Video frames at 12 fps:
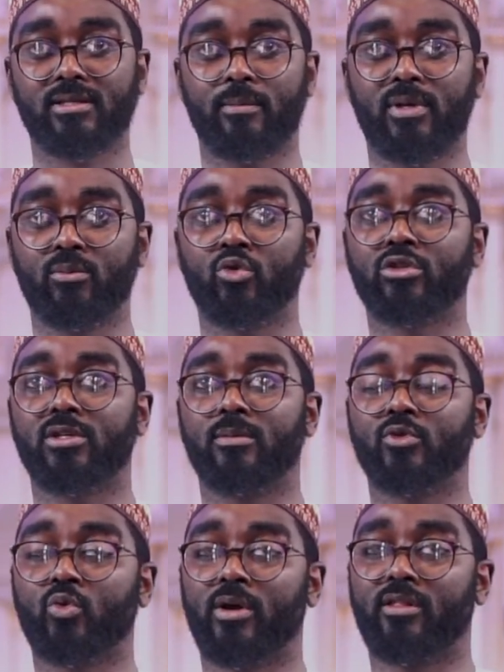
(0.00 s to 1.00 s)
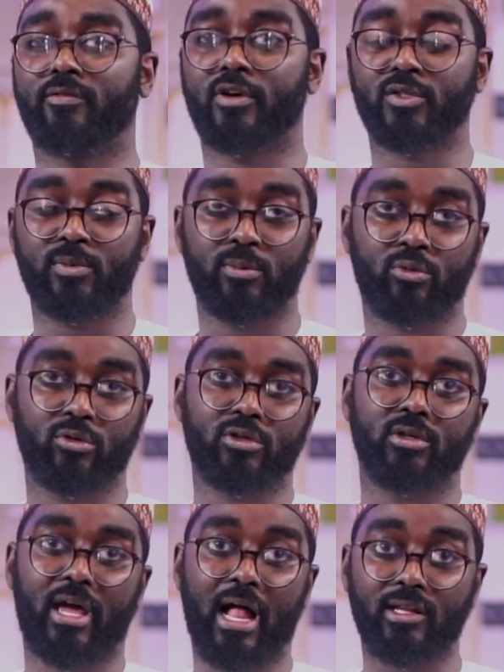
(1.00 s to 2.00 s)
I mean, Muslims were the first people
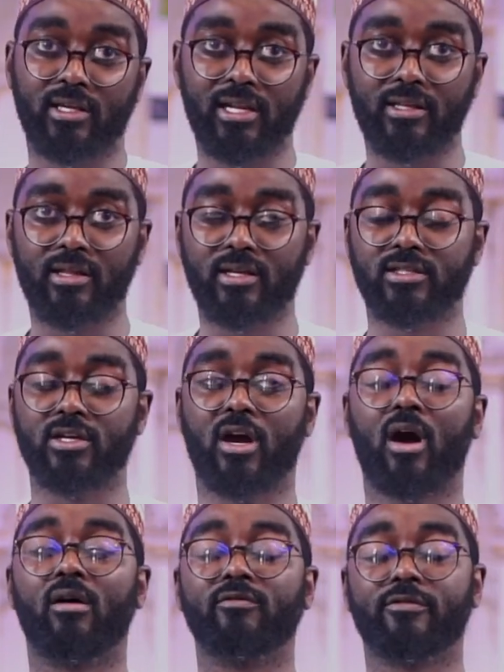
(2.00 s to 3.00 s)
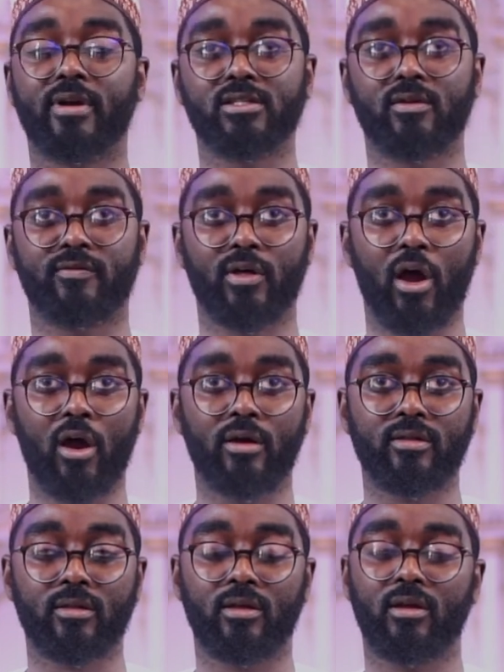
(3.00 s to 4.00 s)
to calculate the circumference of the
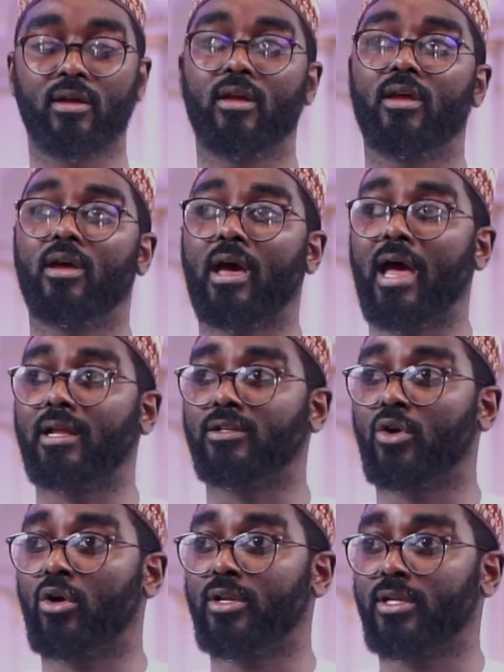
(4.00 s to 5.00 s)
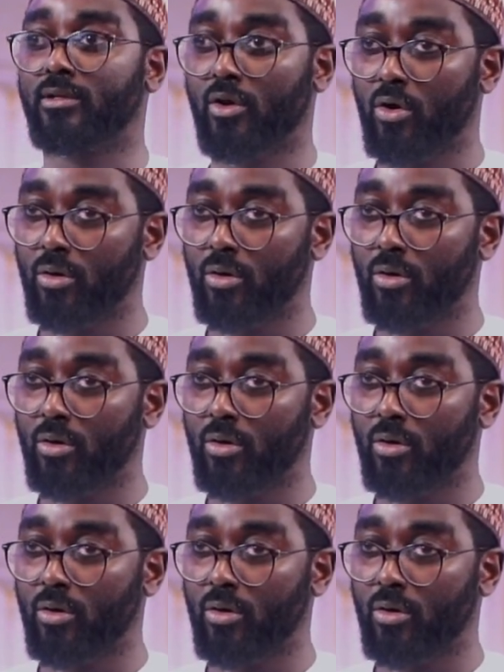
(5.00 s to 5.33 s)
earth and got it